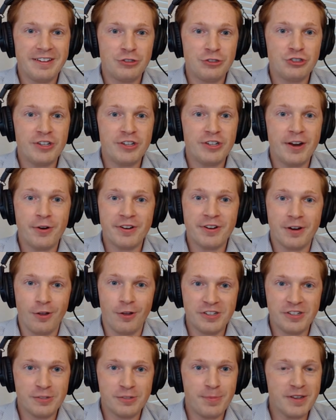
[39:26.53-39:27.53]
and sharing all
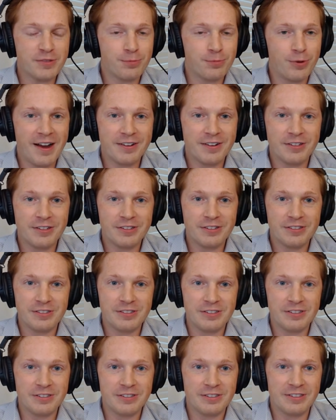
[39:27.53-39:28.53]
these best
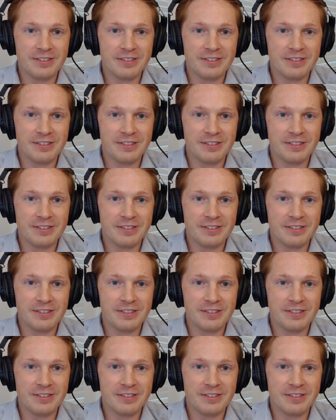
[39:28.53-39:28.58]
practices.